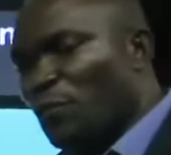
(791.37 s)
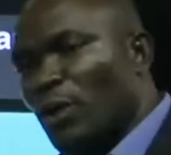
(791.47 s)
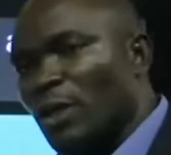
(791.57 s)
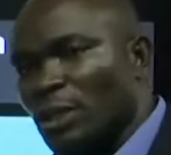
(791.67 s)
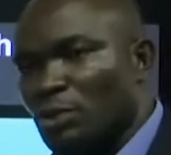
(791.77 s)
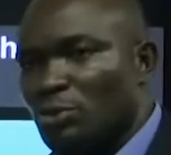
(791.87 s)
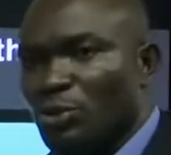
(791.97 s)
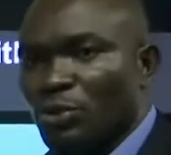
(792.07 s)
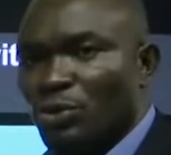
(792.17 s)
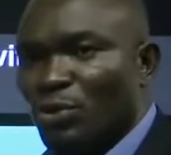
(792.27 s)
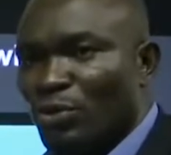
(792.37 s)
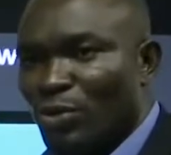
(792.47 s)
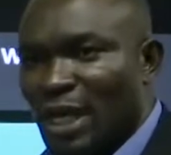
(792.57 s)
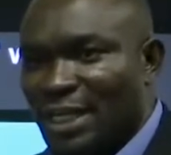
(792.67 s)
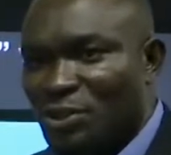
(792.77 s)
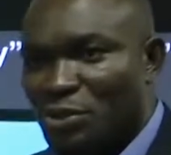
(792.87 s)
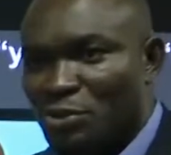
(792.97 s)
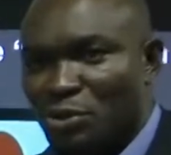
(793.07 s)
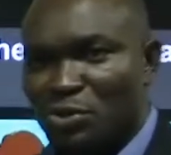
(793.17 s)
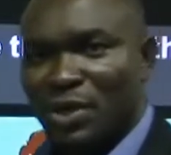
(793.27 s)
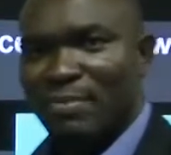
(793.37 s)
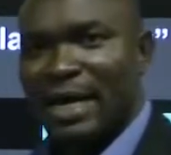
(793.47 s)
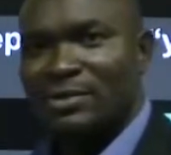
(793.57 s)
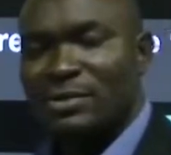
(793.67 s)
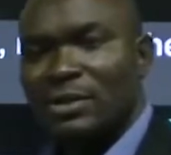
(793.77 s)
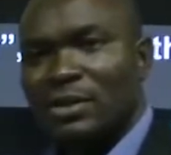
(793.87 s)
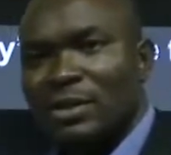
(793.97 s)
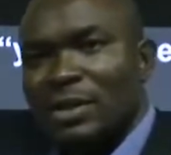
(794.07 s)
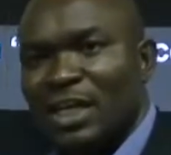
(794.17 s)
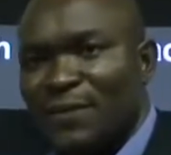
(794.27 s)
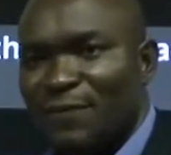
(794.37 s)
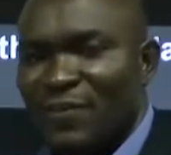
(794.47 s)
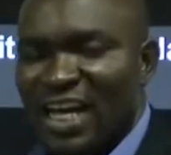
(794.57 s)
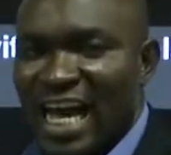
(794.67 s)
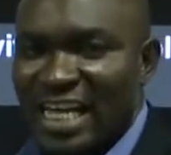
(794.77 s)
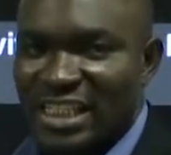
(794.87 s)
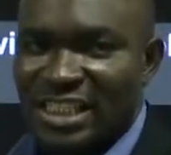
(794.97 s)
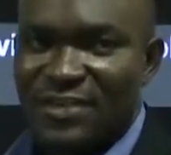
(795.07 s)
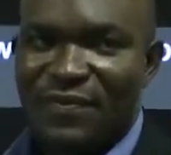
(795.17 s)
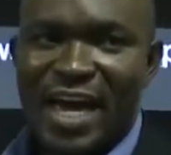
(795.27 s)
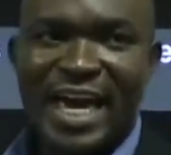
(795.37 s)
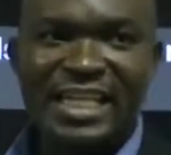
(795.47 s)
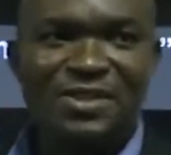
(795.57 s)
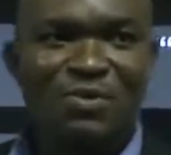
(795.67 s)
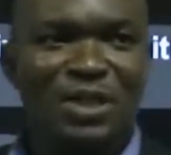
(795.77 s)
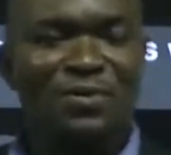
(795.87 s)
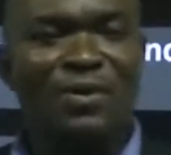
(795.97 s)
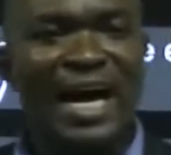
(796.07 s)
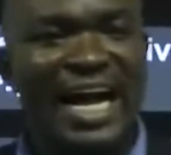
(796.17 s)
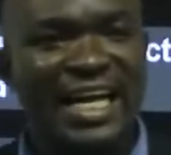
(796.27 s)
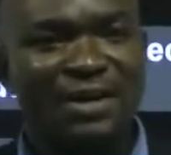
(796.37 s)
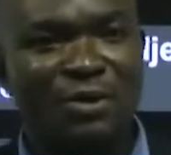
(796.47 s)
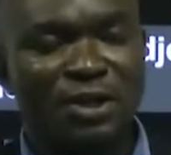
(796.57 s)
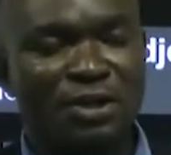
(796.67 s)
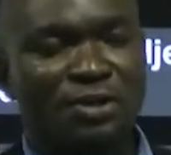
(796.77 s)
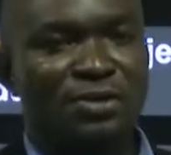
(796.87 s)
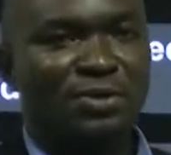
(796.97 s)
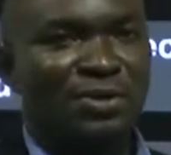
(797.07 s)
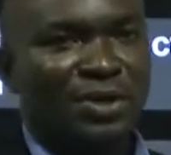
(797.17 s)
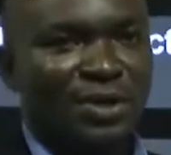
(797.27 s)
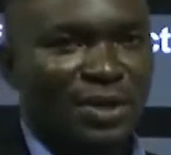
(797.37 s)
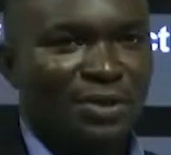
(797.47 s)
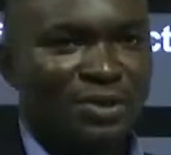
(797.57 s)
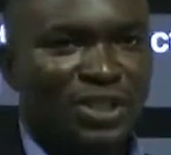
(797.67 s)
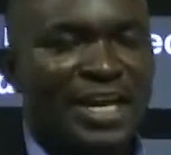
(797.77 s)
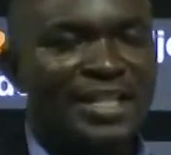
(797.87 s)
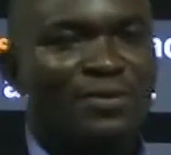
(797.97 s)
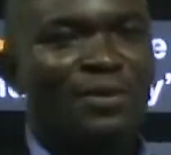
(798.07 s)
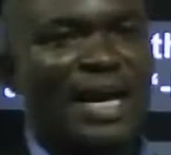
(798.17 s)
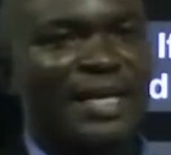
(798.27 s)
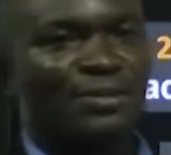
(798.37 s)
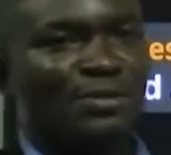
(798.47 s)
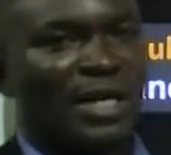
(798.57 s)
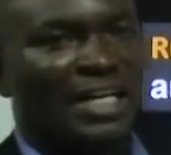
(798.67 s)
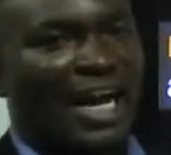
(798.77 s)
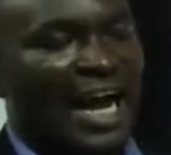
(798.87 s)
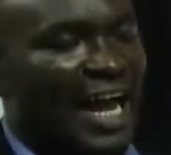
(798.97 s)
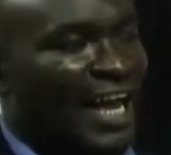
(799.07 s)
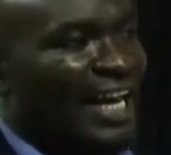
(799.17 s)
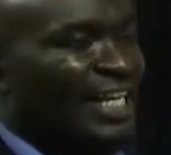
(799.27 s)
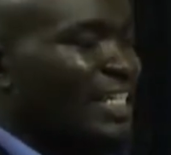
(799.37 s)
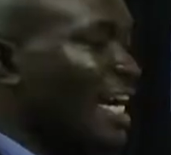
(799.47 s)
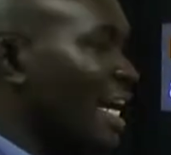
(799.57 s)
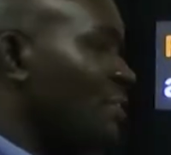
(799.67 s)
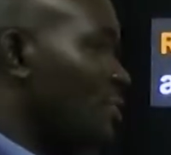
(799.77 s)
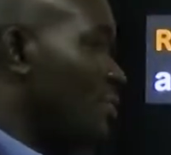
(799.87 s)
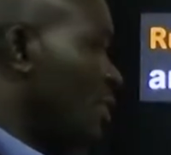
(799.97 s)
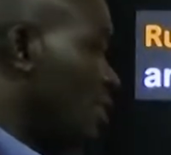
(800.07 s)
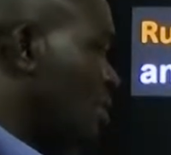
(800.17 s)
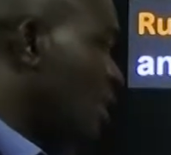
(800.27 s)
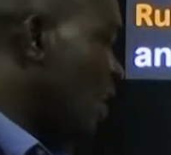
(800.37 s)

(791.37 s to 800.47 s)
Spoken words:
follow the rule I just told you about, if the adjective ends with a y, what do? You change the y to an I and add your word,